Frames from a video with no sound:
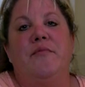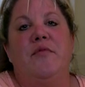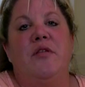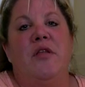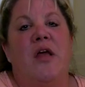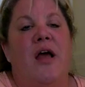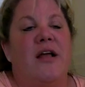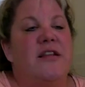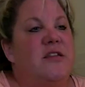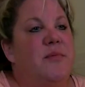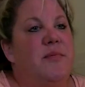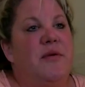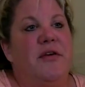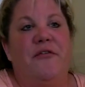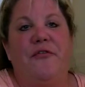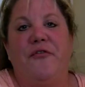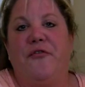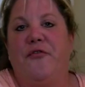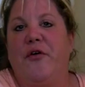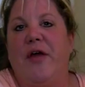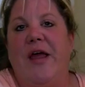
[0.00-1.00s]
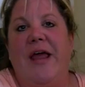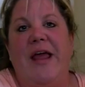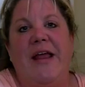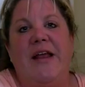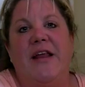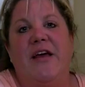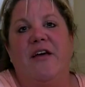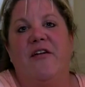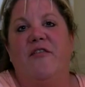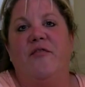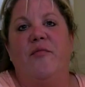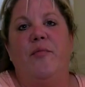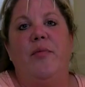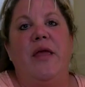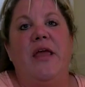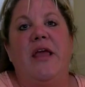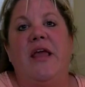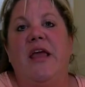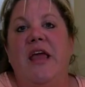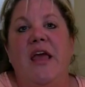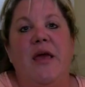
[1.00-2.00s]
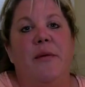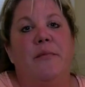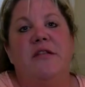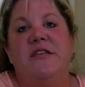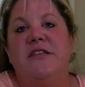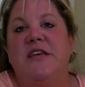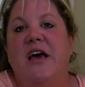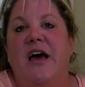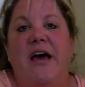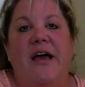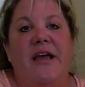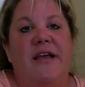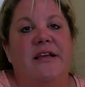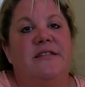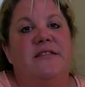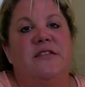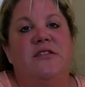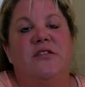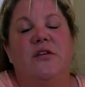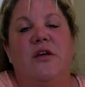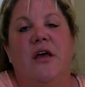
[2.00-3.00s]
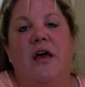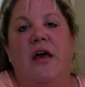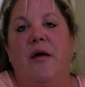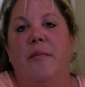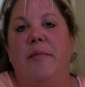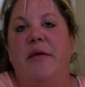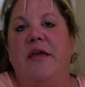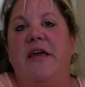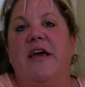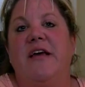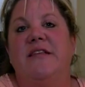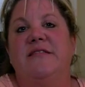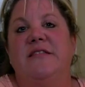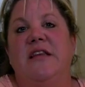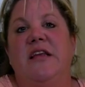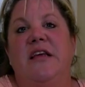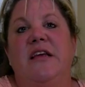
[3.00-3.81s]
not to be afraid of being hypnotized, because it